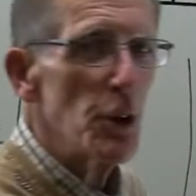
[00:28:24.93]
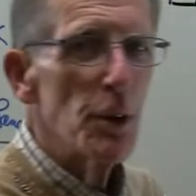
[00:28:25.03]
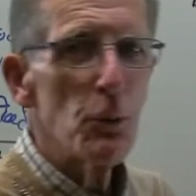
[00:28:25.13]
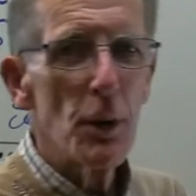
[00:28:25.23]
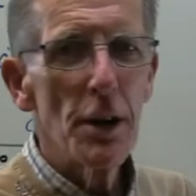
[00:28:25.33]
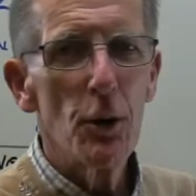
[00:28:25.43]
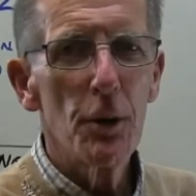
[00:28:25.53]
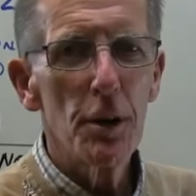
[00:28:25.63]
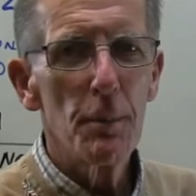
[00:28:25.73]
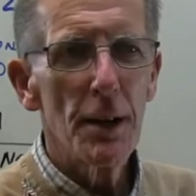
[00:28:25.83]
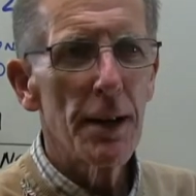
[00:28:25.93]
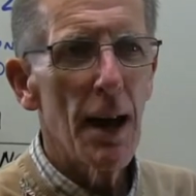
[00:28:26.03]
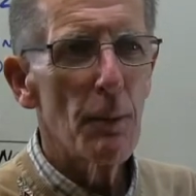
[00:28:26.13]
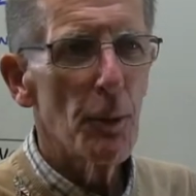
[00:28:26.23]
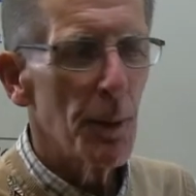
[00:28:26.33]
you can really do a good bit of
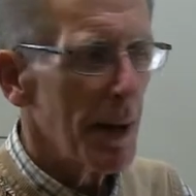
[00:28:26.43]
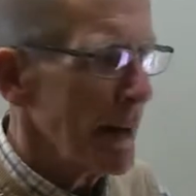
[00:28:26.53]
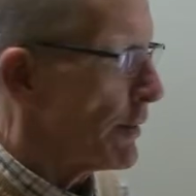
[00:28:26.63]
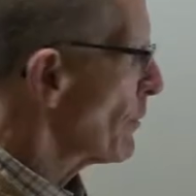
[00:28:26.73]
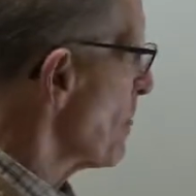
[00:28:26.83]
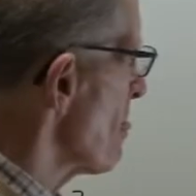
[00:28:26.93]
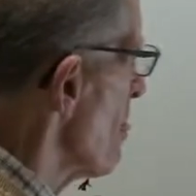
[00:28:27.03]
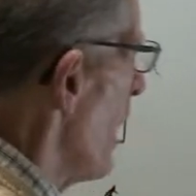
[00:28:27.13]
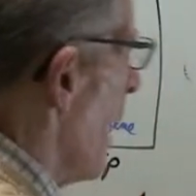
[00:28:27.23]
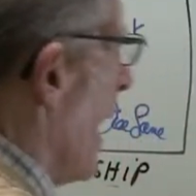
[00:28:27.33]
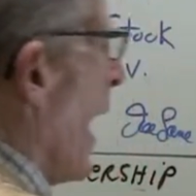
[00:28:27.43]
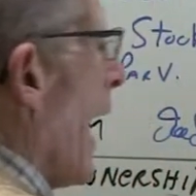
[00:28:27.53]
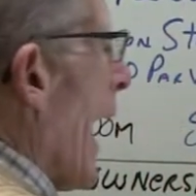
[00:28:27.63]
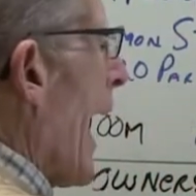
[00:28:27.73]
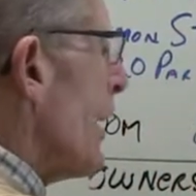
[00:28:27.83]
capital gains.
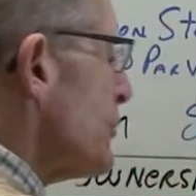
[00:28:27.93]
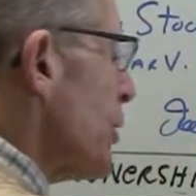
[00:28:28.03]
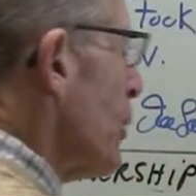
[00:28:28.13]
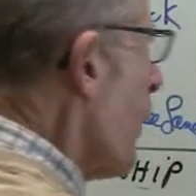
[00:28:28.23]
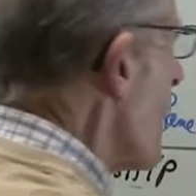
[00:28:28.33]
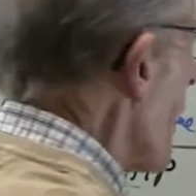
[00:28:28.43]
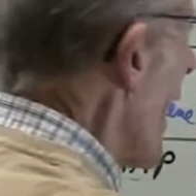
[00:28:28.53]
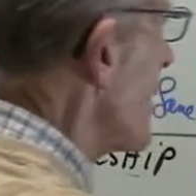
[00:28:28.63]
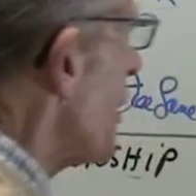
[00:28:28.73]
I sure would like